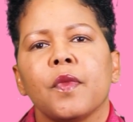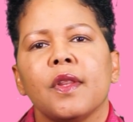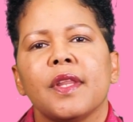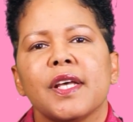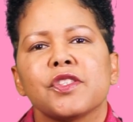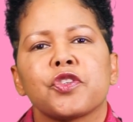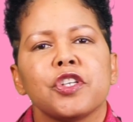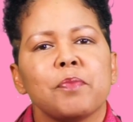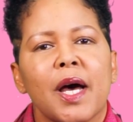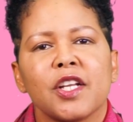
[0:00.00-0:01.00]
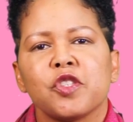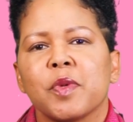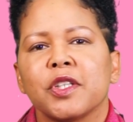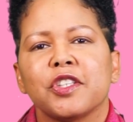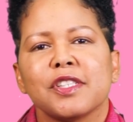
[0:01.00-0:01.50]
There's good
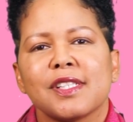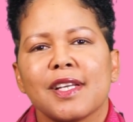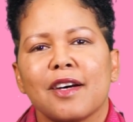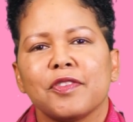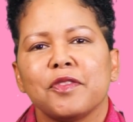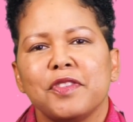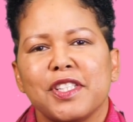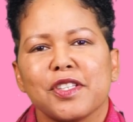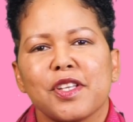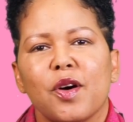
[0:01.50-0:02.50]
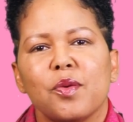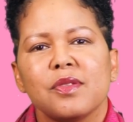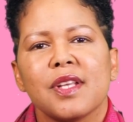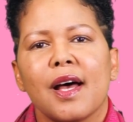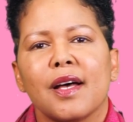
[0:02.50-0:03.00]
management, good staff at Vitas
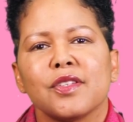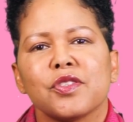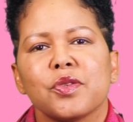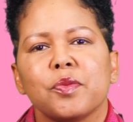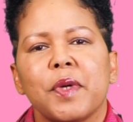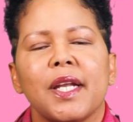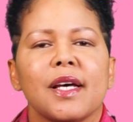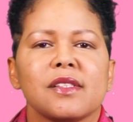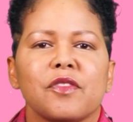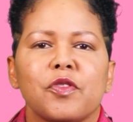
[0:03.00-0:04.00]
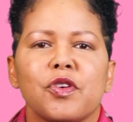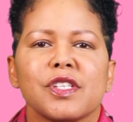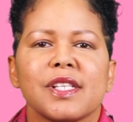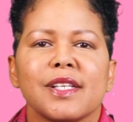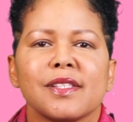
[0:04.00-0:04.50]
House, and so Payless, of
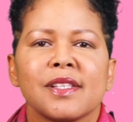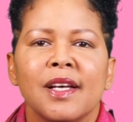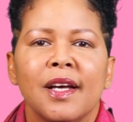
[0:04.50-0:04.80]
course, is